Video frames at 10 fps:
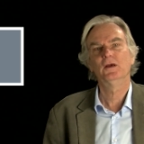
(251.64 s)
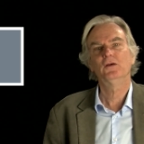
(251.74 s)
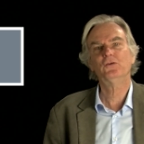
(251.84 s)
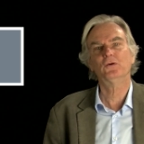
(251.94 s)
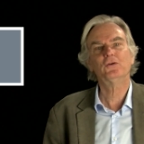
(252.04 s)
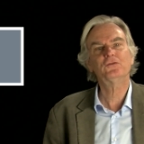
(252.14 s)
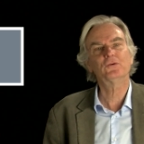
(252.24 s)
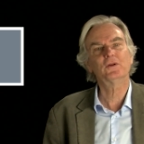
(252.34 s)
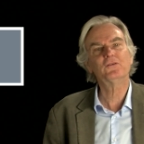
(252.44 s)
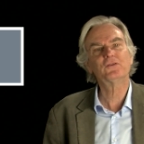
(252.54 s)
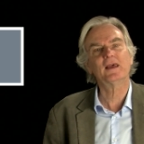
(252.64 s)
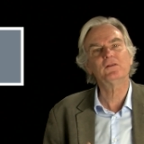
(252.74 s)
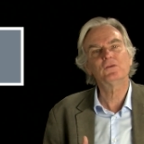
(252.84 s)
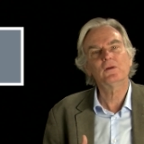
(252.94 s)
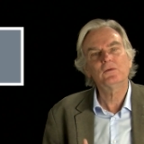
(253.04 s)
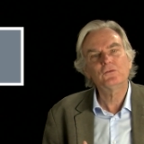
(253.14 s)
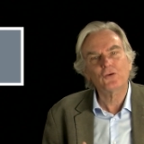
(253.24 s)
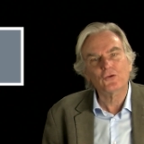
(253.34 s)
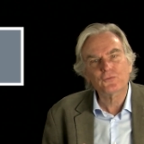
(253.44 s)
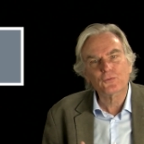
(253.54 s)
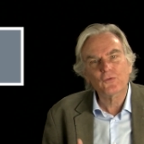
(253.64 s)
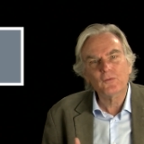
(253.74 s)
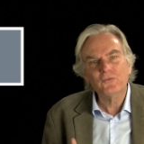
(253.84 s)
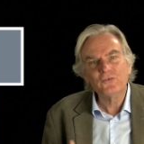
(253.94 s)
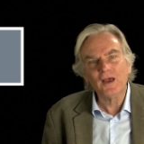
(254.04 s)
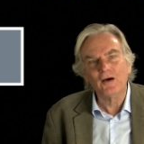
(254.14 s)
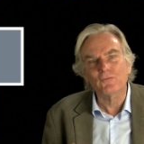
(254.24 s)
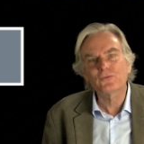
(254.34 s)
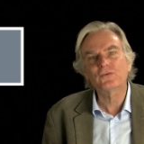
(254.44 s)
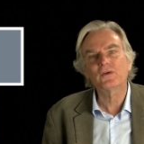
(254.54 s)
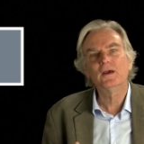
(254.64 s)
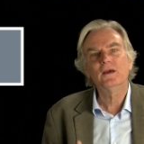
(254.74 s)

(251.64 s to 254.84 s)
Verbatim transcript: so the students can judge for themselves